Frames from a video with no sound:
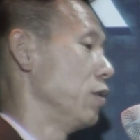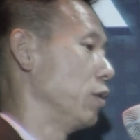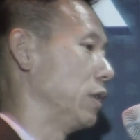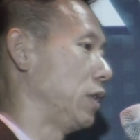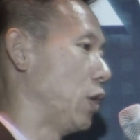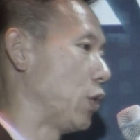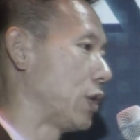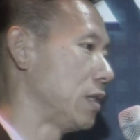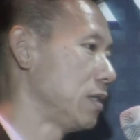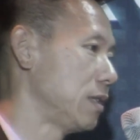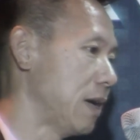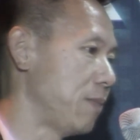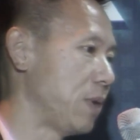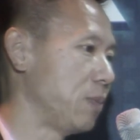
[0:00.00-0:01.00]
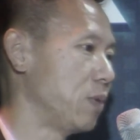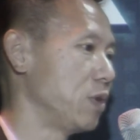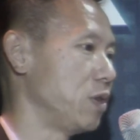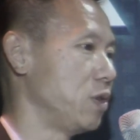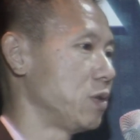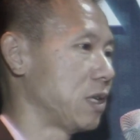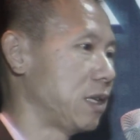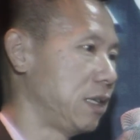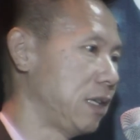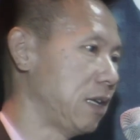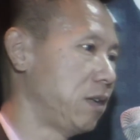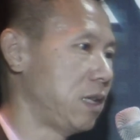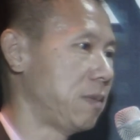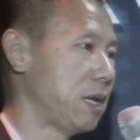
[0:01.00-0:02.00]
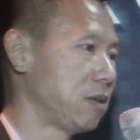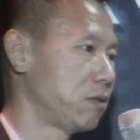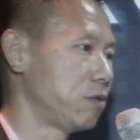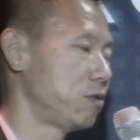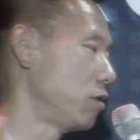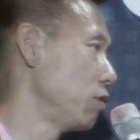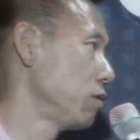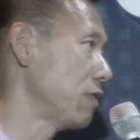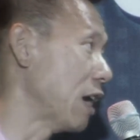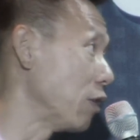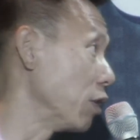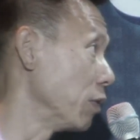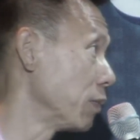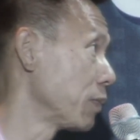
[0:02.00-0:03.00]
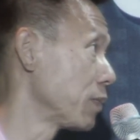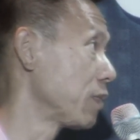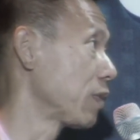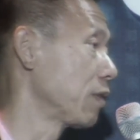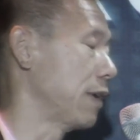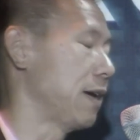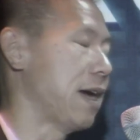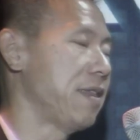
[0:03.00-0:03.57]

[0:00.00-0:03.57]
the tokens that people use on a day-to-day basis, there's value, right?